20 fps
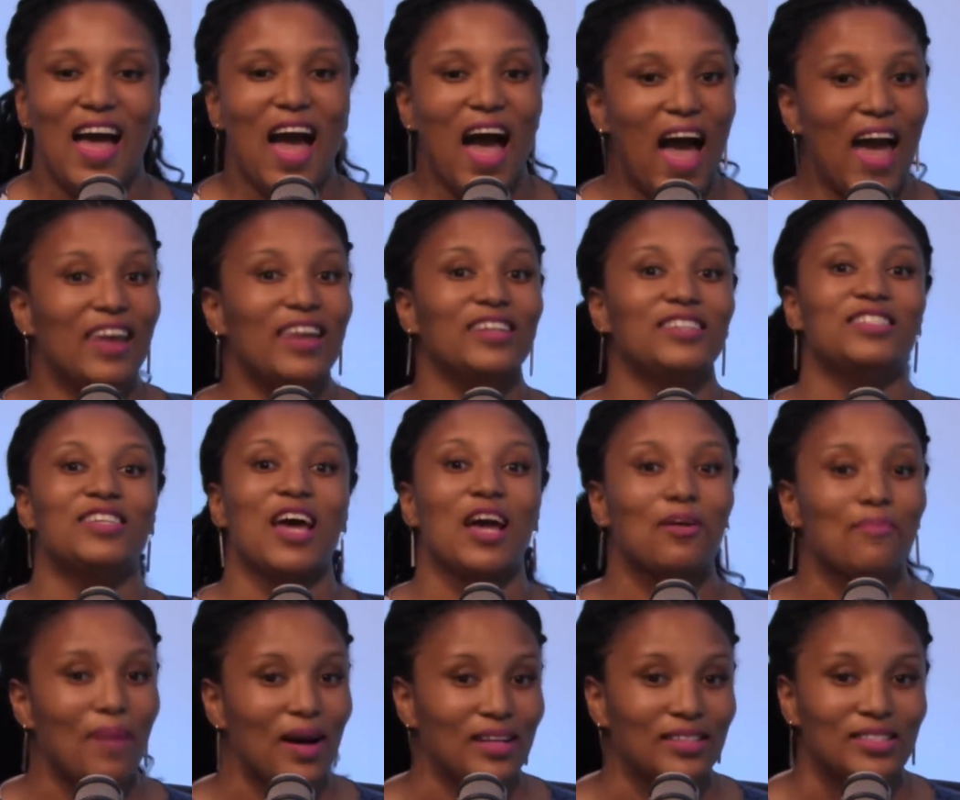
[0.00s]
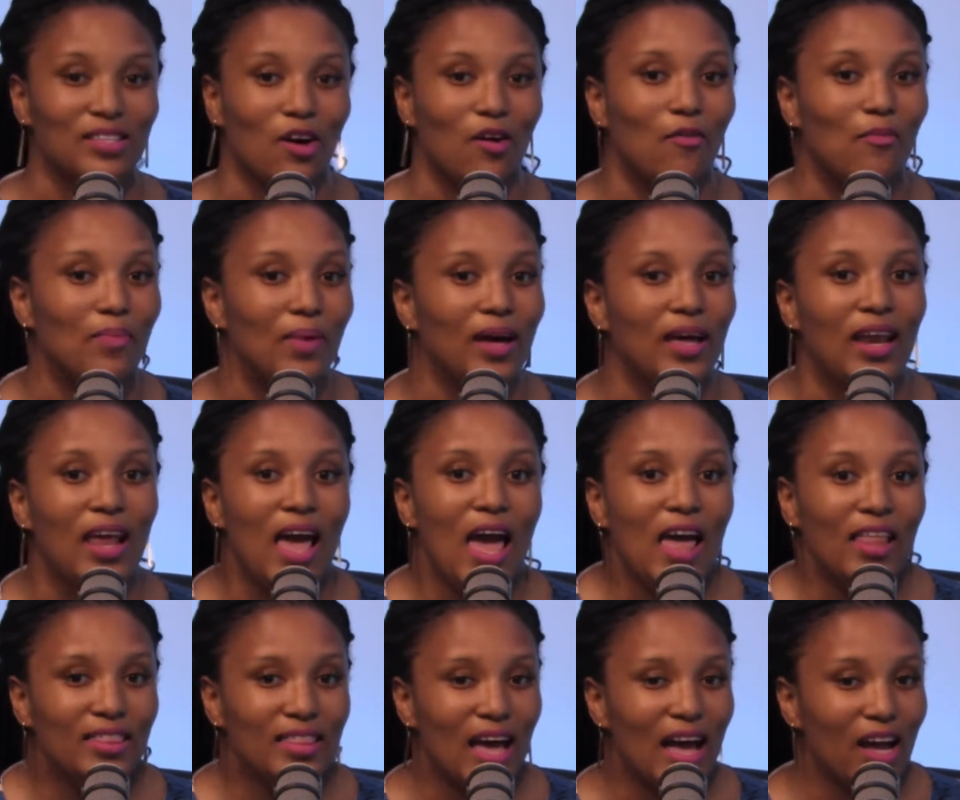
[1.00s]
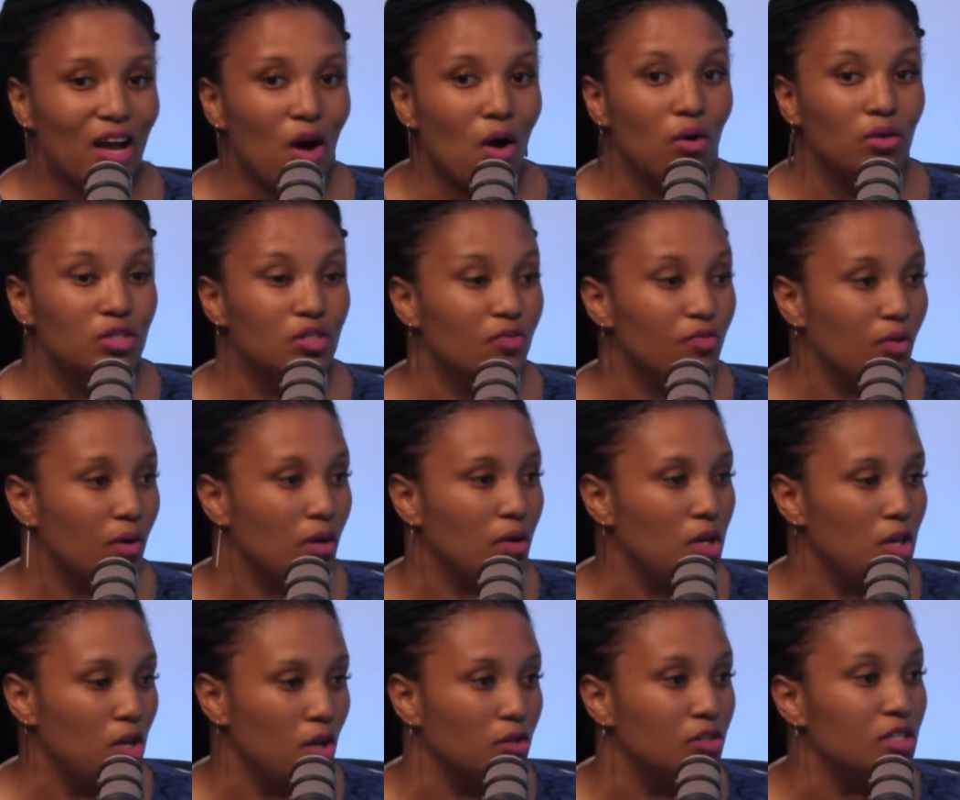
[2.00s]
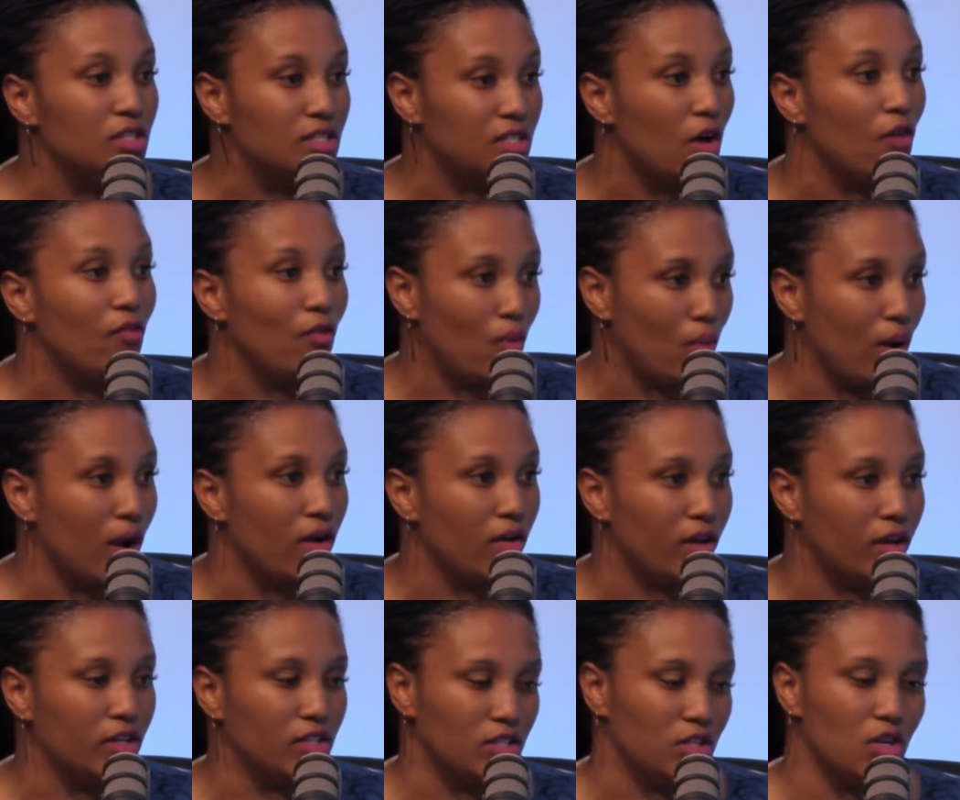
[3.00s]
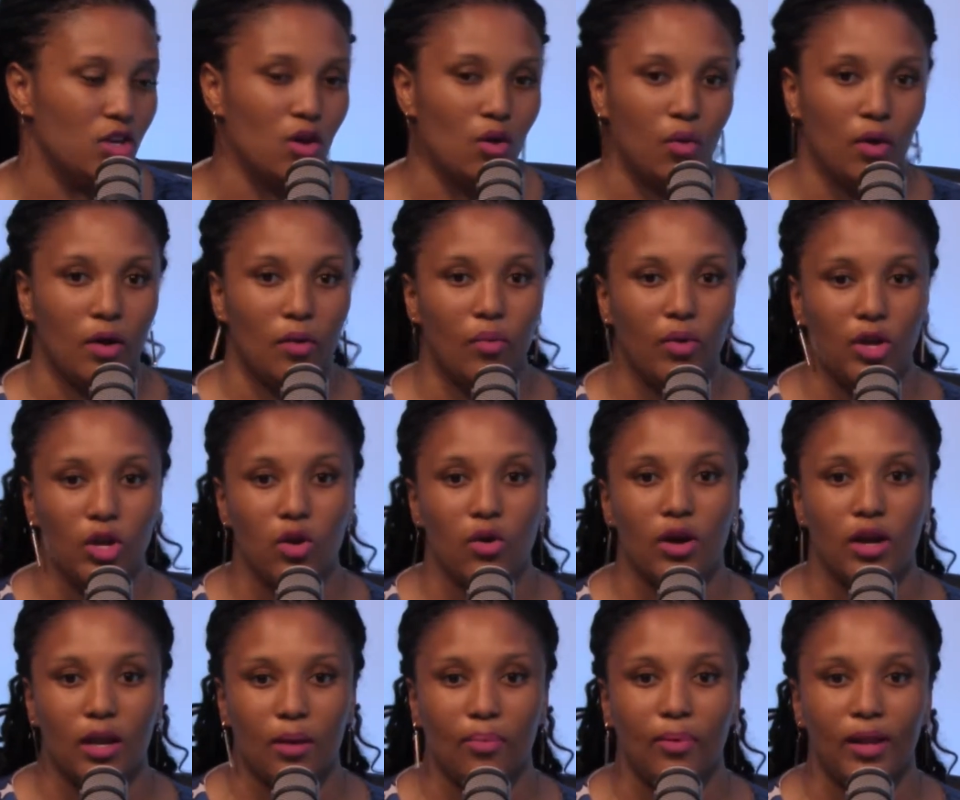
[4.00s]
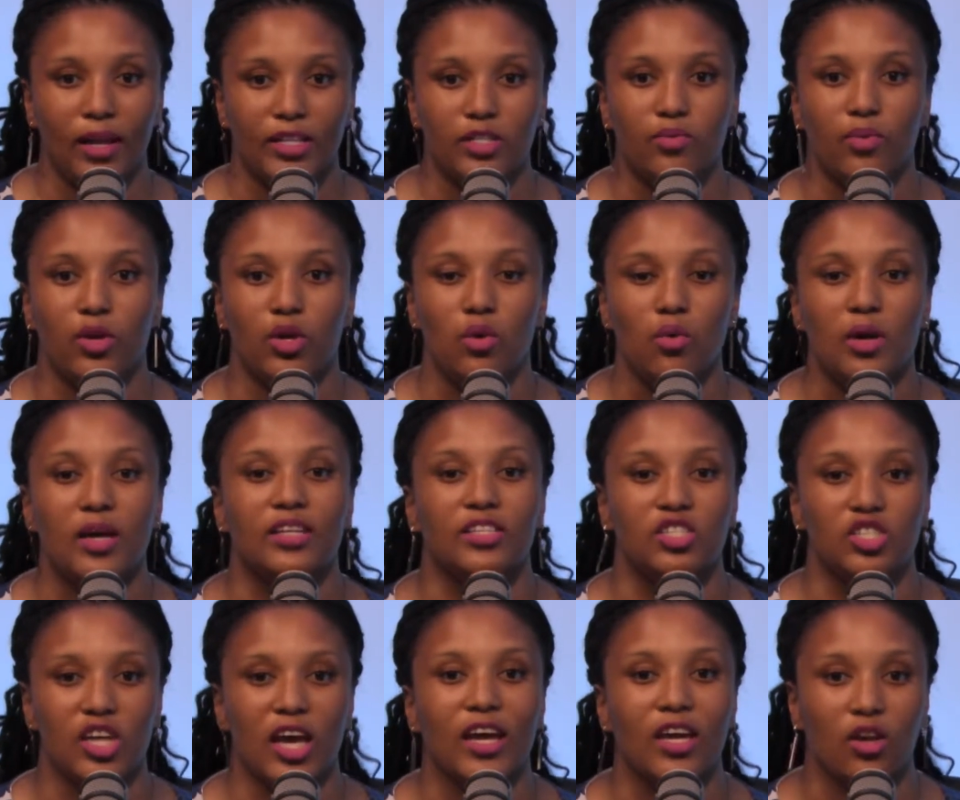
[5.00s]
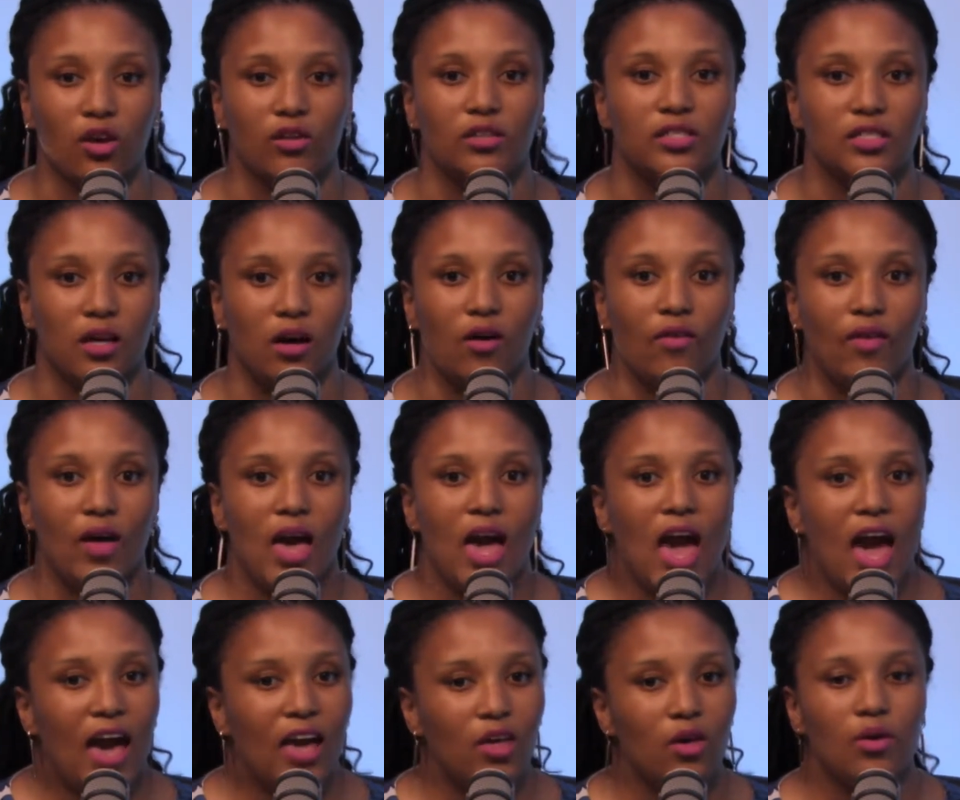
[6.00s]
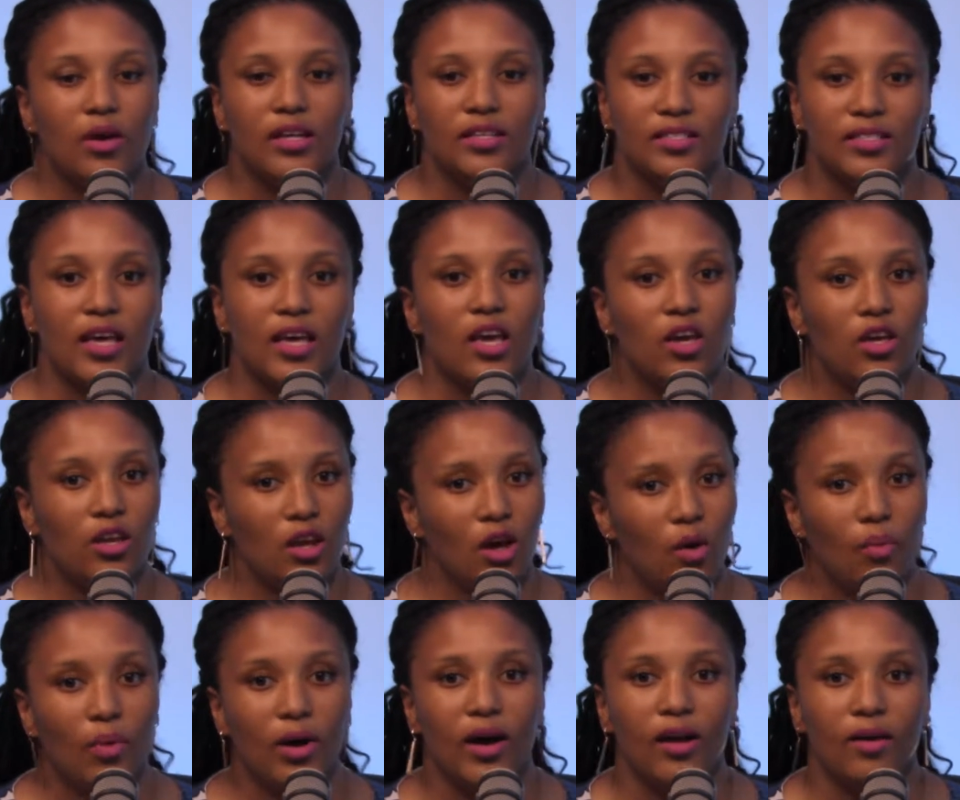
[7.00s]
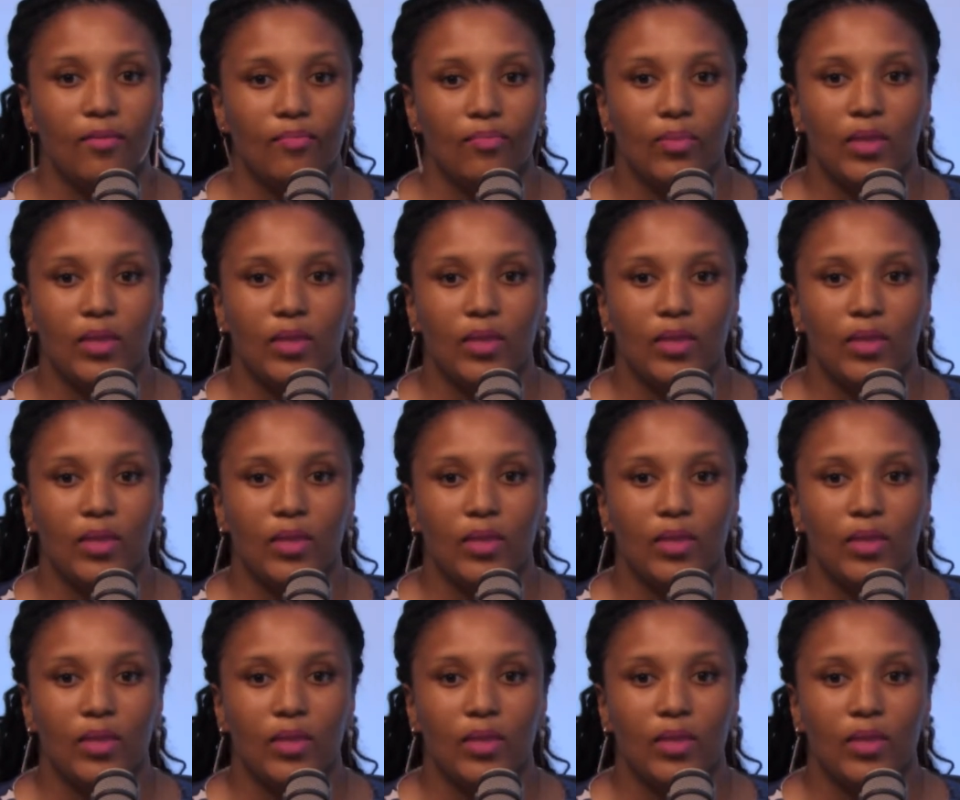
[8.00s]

I had to check myself. But that goes for, to self-awareness. When you're in a place where you can check yourself and you can say, you know what?